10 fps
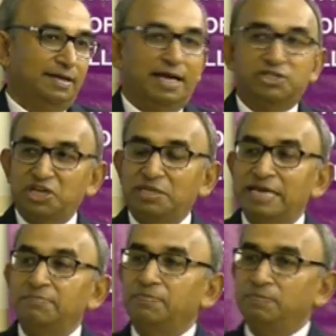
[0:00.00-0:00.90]
and she
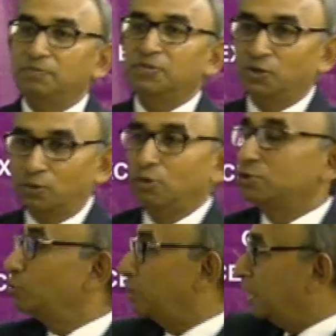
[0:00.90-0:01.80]
then goes
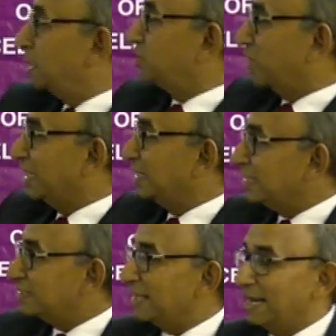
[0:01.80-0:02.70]
to learn
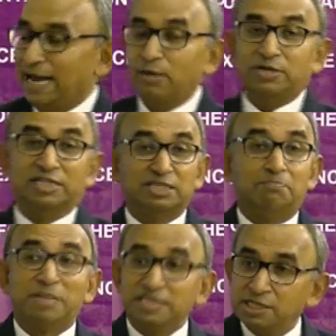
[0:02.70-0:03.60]
Chinese and now runs a
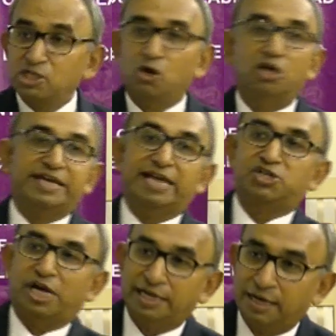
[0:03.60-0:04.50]
business called Ye
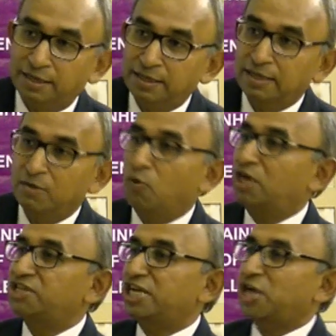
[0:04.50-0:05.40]
China. What
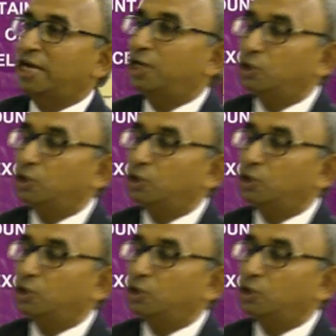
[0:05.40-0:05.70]
does Ye China